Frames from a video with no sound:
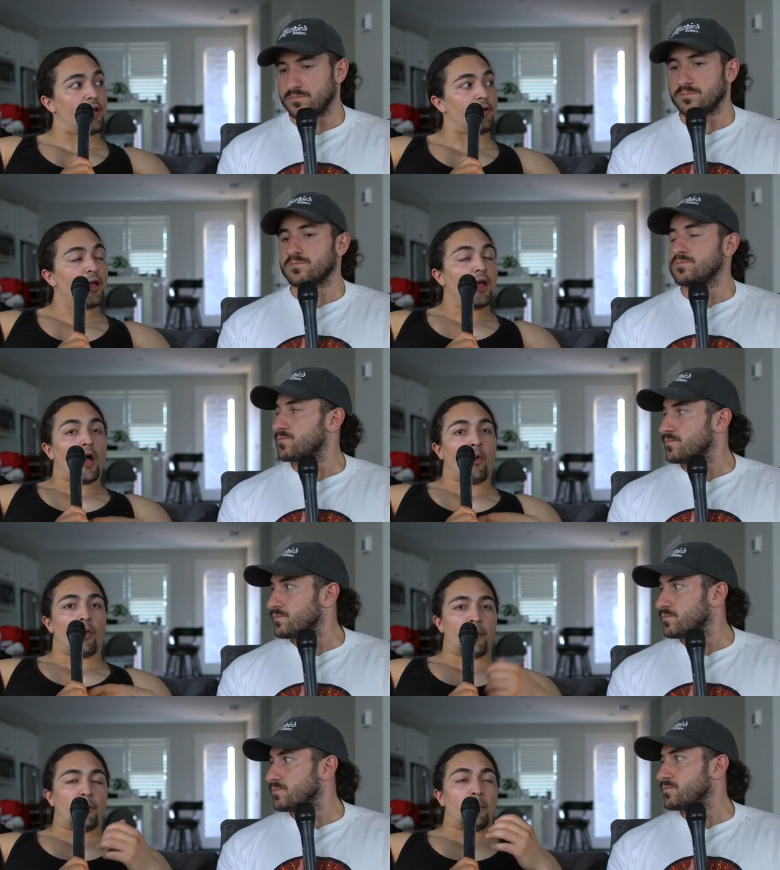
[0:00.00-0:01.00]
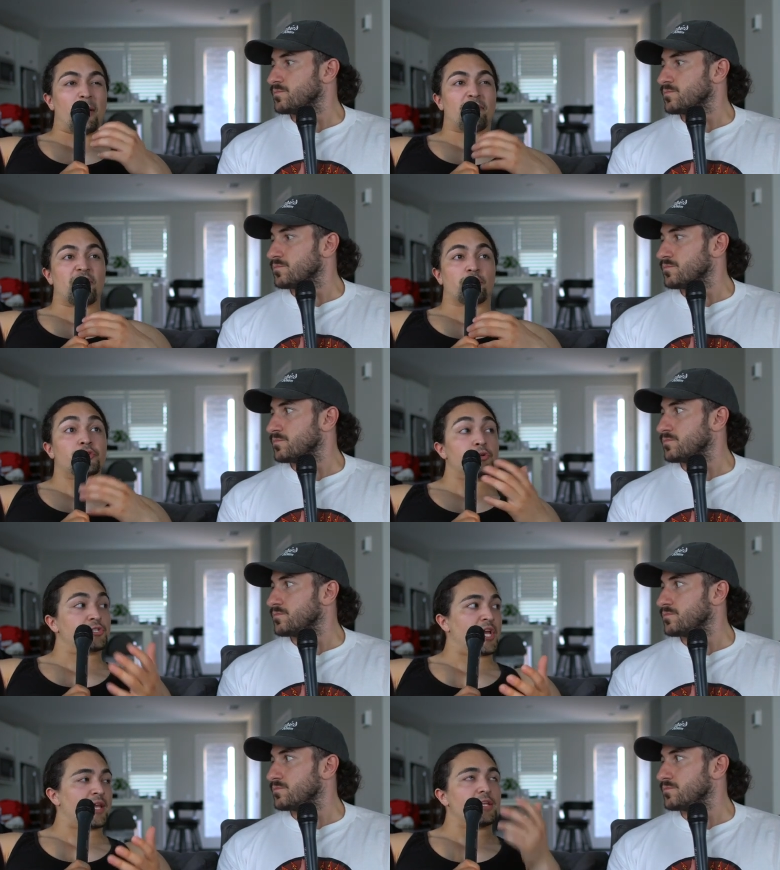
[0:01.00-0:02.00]
Speaker 1: there, or where people might feel too
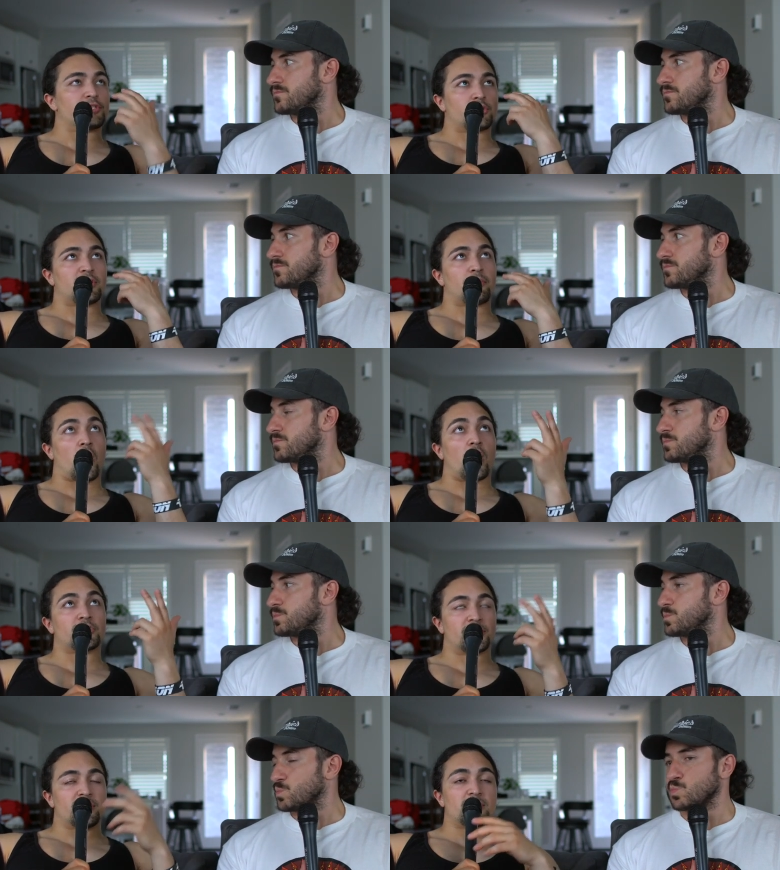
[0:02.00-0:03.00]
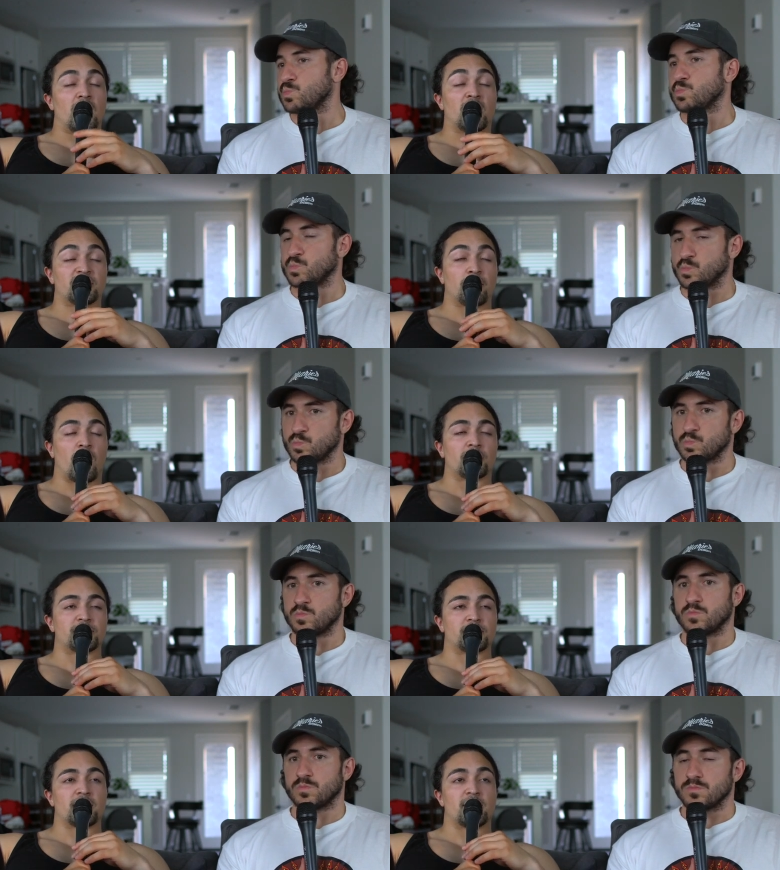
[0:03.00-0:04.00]
shaky, and so subconsciously, uh,
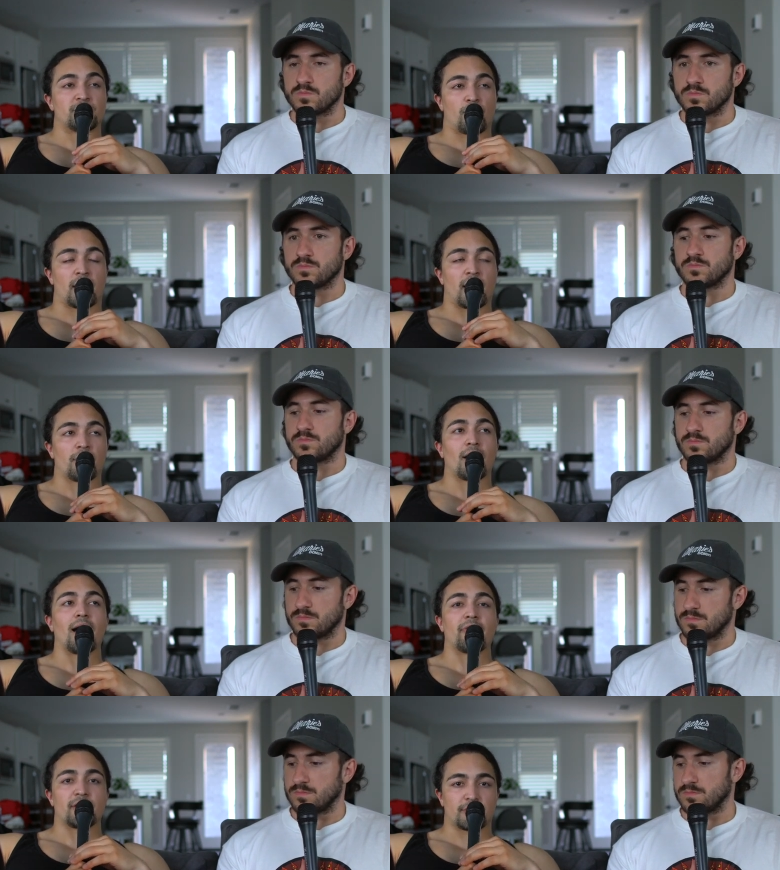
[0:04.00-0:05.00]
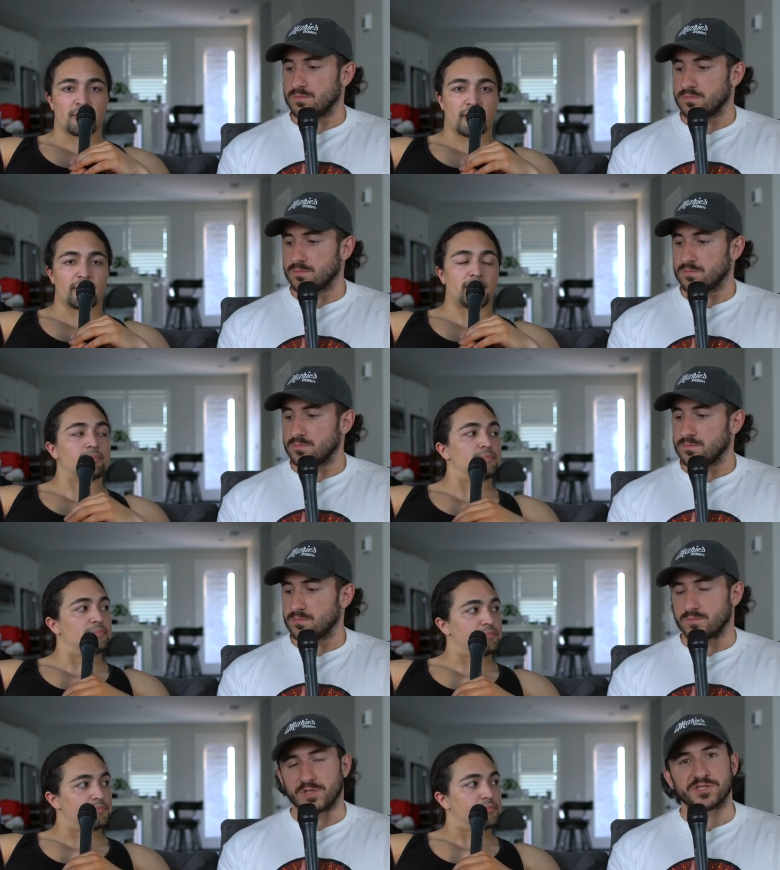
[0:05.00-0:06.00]
subconsciously they squat higher. I think is a good idea.
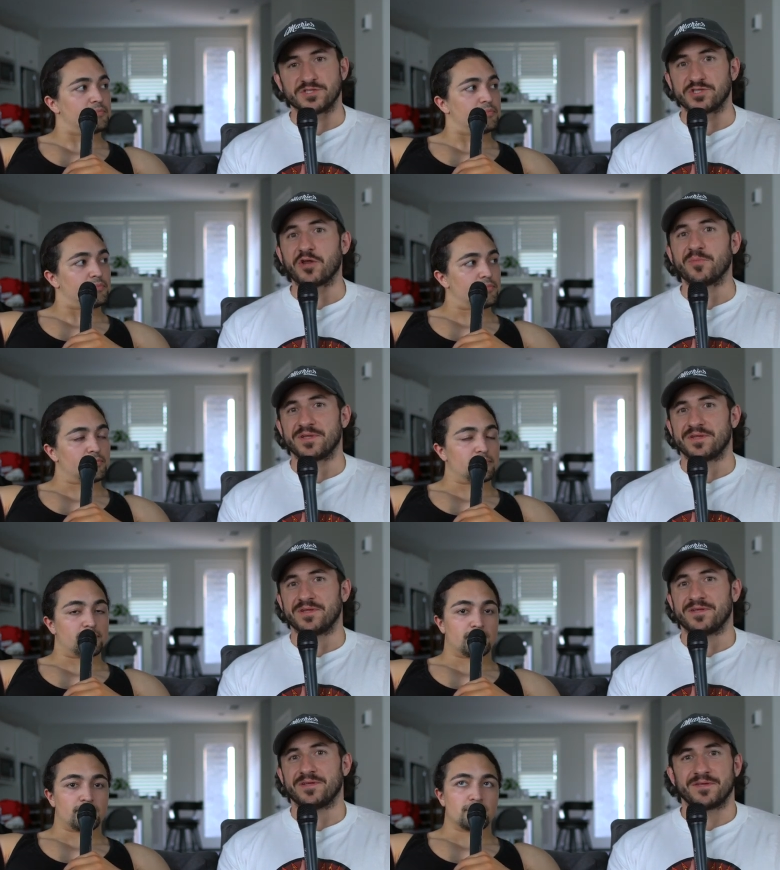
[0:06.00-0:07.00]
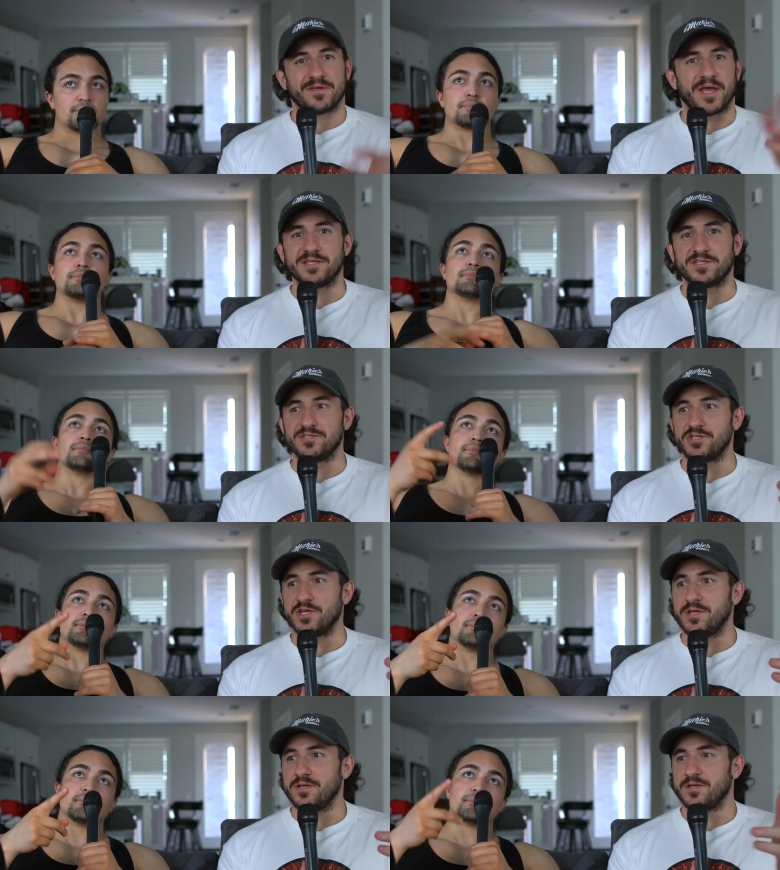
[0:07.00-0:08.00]
Speaker 2: Ladies and gentlemen, ATG